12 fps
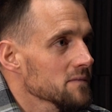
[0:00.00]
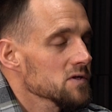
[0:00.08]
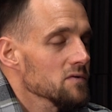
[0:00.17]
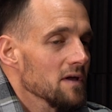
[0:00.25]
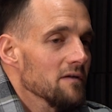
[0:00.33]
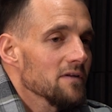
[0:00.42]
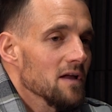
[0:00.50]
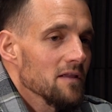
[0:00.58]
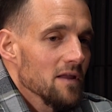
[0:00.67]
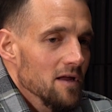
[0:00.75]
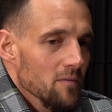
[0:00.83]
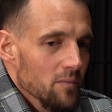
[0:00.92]
So even on
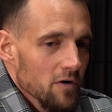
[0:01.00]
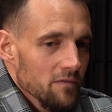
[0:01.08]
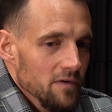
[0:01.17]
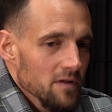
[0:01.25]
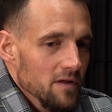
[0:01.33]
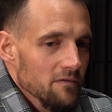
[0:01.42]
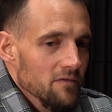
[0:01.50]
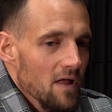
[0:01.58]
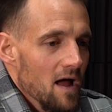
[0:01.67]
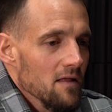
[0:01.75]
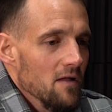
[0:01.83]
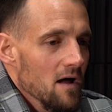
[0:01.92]
a perfectly
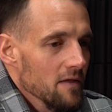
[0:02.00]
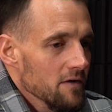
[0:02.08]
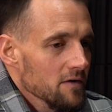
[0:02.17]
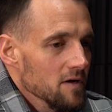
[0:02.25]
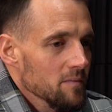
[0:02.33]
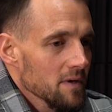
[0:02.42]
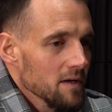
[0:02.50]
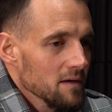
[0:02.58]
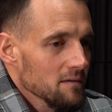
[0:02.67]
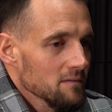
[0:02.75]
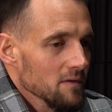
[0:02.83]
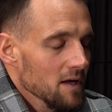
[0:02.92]
flat lot, there could
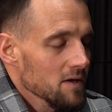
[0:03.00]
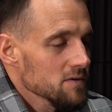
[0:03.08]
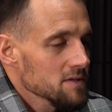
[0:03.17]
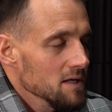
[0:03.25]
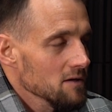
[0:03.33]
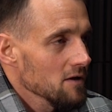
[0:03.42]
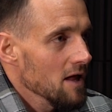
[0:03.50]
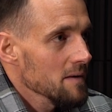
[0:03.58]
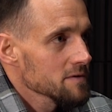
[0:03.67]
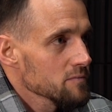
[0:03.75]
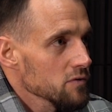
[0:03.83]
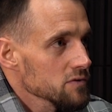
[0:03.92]
be, like you said,
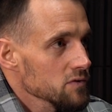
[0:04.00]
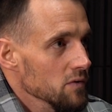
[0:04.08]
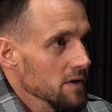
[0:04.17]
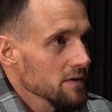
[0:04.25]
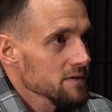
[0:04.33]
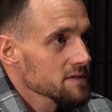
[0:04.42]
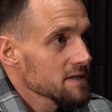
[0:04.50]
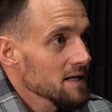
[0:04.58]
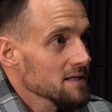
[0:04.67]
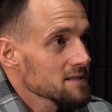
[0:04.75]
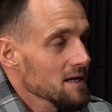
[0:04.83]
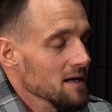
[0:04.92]
collapsible soils,
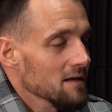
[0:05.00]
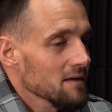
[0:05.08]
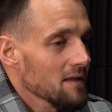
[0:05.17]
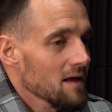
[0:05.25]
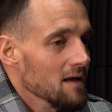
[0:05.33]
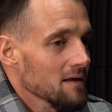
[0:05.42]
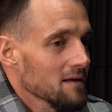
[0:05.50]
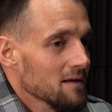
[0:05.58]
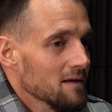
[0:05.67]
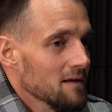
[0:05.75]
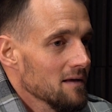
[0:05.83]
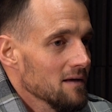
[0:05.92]
things that
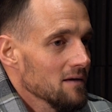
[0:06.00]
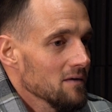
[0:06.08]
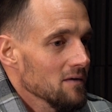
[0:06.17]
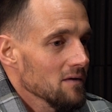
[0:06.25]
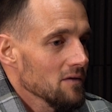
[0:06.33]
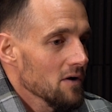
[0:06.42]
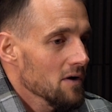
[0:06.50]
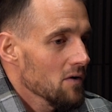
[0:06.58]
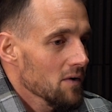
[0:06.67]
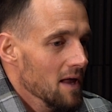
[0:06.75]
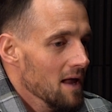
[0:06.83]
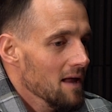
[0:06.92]
look
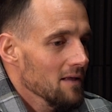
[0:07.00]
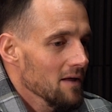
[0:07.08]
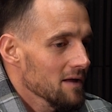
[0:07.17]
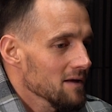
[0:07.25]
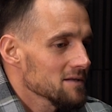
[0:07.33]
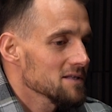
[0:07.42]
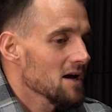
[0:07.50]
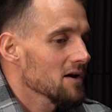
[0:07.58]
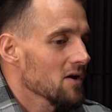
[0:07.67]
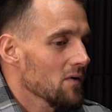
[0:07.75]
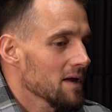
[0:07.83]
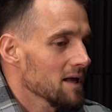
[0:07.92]
okay, like it's not
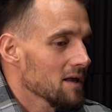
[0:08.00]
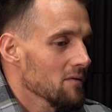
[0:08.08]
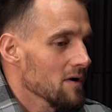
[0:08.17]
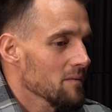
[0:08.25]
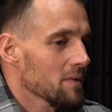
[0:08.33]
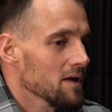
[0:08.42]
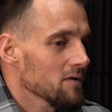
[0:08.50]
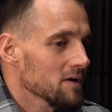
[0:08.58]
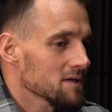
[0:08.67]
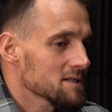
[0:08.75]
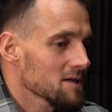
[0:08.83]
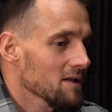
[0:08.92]
going anywhere, but you
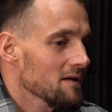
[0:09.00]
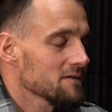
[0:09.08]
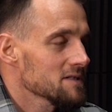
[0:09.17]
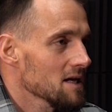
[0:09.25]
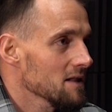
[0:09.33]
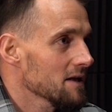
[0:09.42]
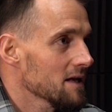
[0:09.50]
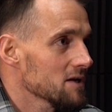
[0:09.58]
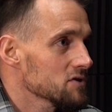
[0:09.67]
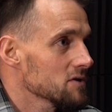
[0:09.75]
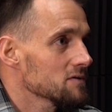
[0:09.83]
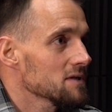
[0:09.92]
could still have settling
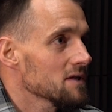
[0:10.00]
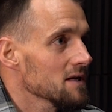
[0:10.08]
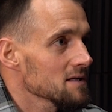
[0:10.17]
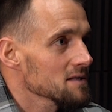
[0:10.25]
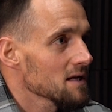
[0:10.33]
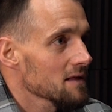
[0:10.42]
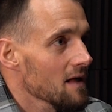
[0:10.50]
issues and things like